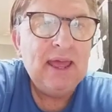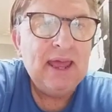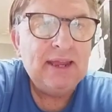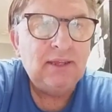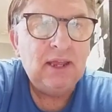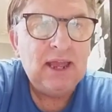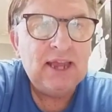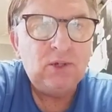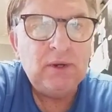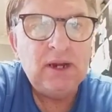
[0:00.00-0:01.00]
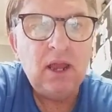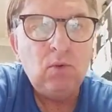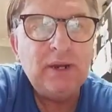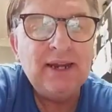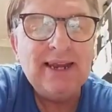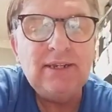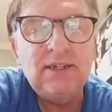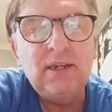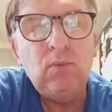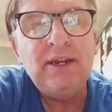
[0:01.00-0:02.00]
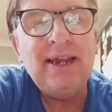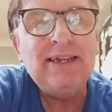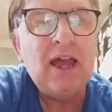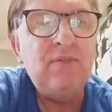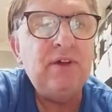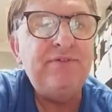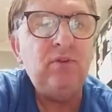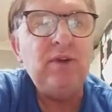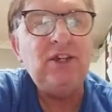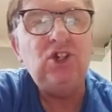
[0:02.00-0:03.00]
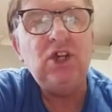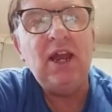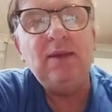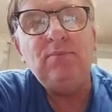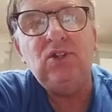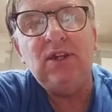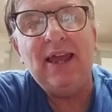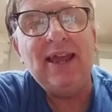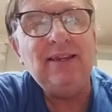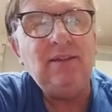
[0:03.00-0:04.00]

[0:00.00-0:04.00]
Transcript: And as we know, we need cover for Reece James, and